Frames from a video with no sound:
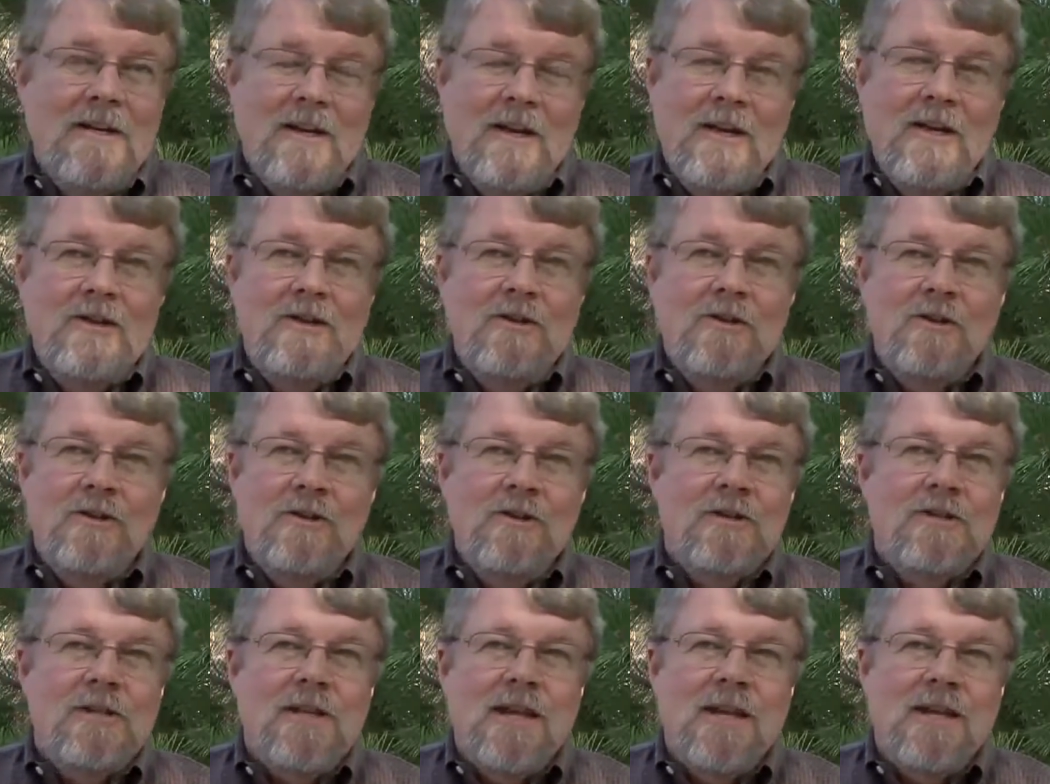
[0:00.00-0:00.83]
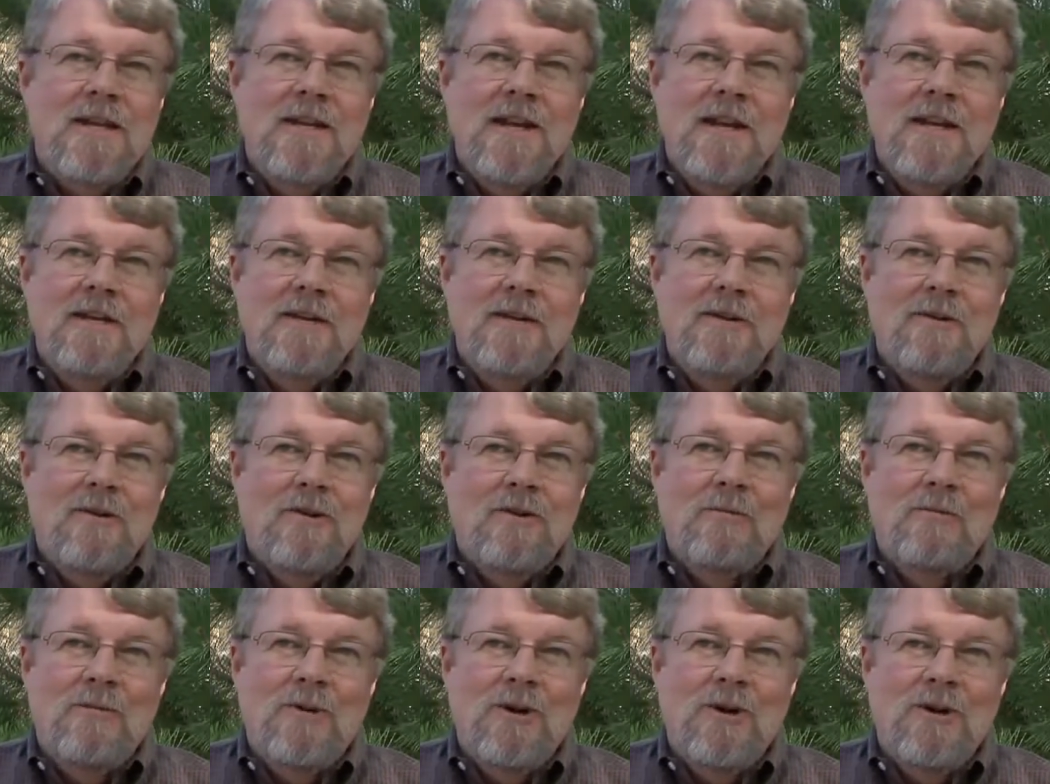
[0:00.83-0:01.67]
and you lose that
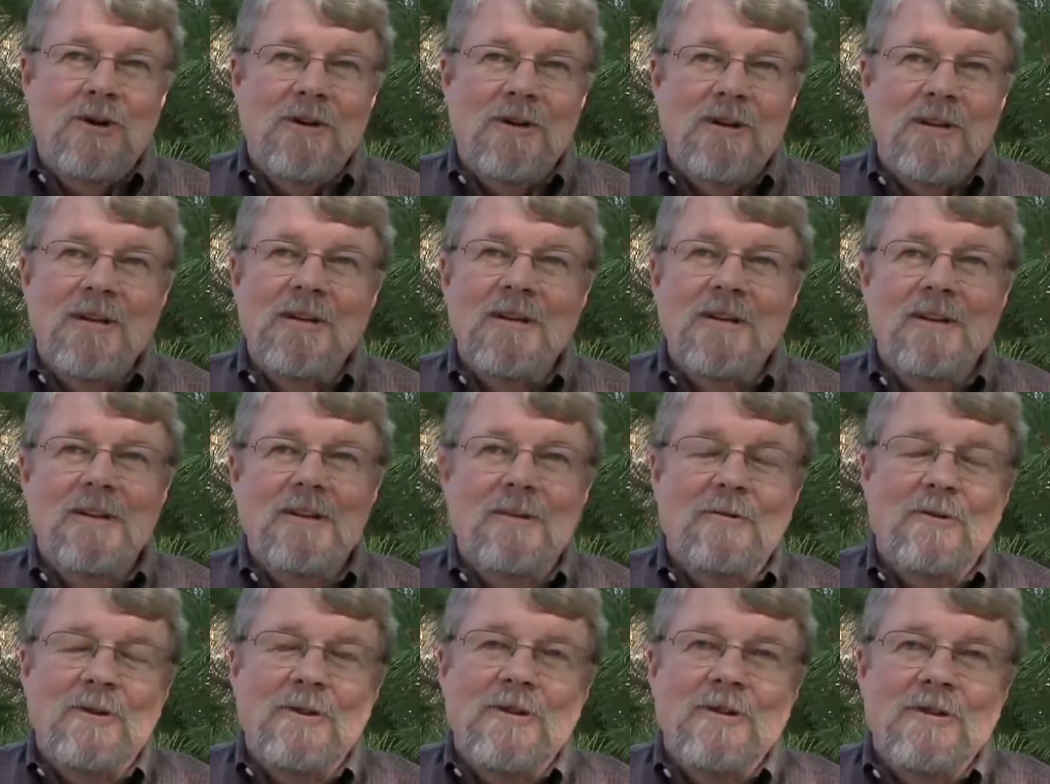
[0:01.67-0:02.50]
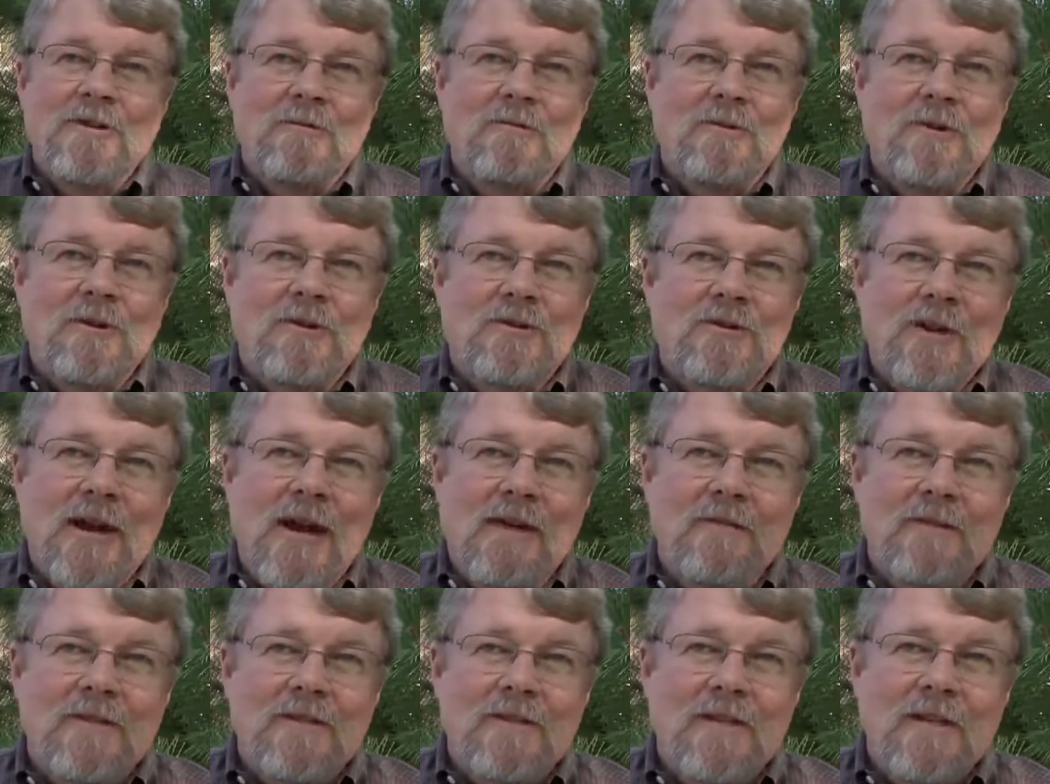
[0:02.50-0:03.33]
8-year-old bird, which is a real
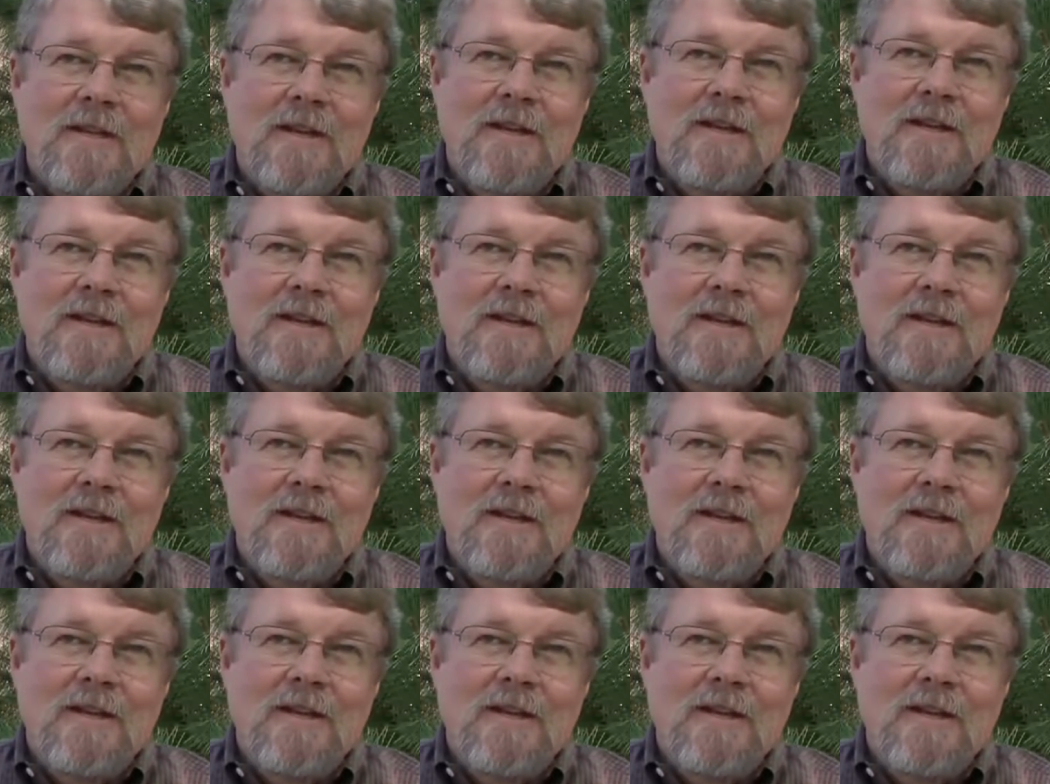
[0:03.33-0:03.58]
travesty.